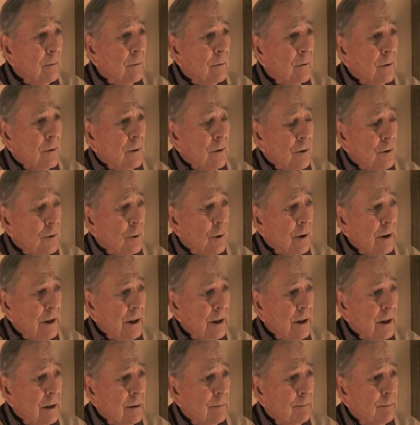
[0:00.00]
with
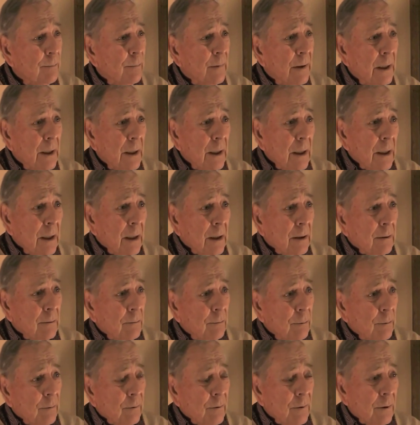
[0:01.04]
joining up.
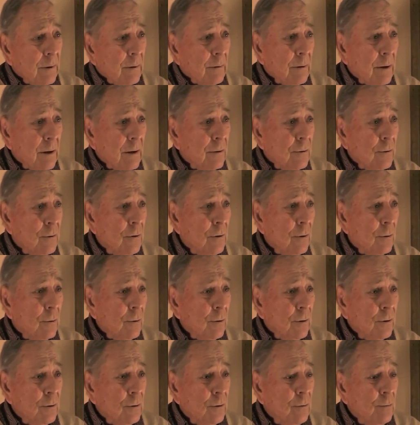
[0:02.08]
There
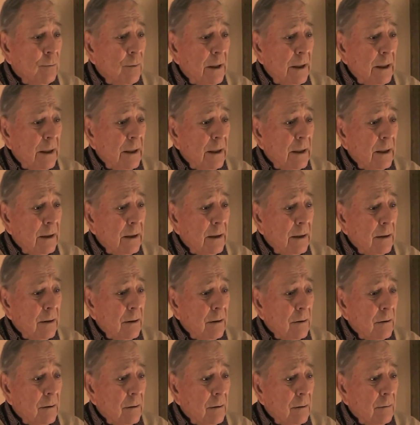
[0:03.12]
weren't too many that
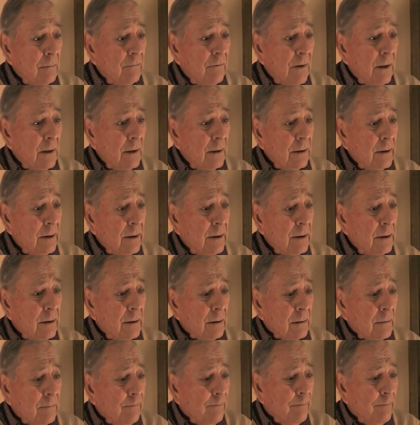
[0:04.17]
didn't volunteer.